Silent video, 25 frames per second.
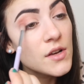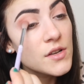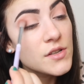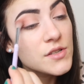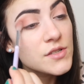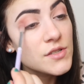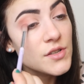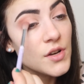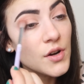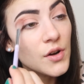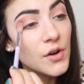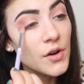
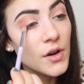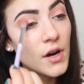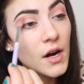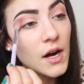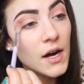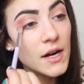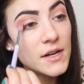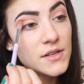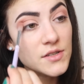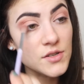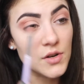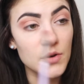so
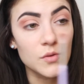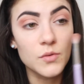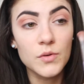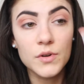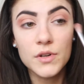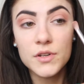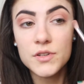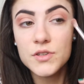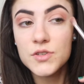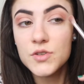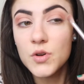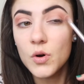I don't want
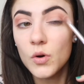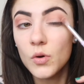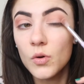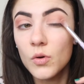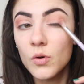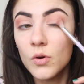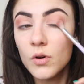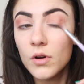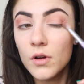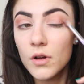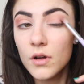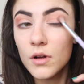to
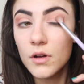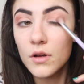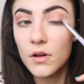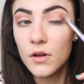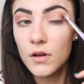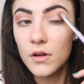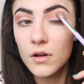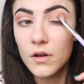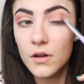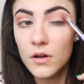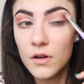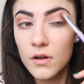talk
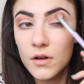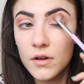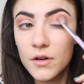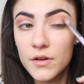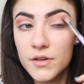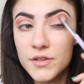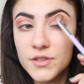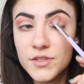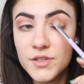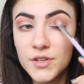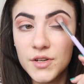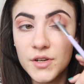
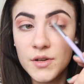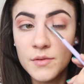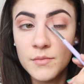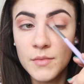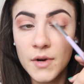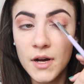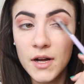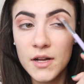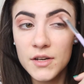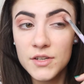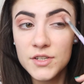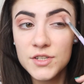too
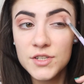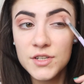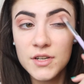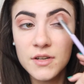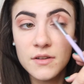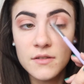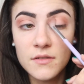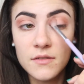much.